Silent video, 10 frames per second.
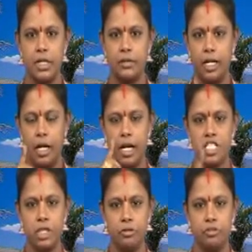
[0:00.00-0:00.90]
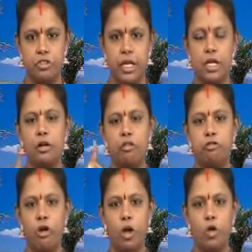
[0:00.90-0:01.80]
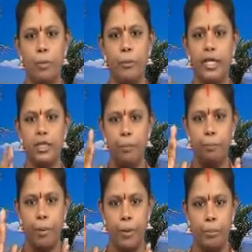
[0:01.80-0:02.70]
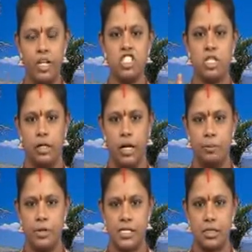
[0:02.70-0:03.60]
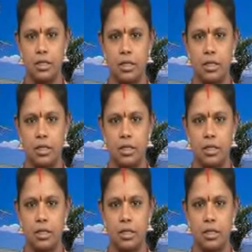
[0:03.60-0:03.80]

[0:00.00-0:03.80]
the letter V followed by the published numbers.